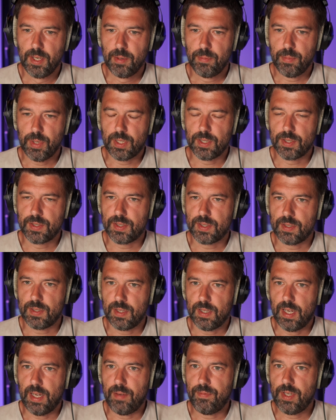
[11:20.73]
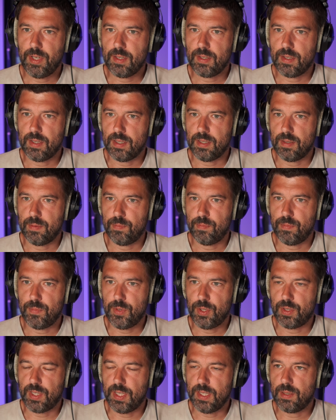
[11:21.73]
Because having
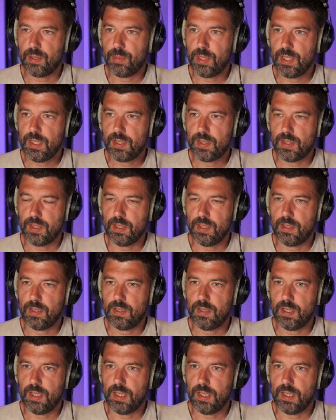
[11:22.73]
your database in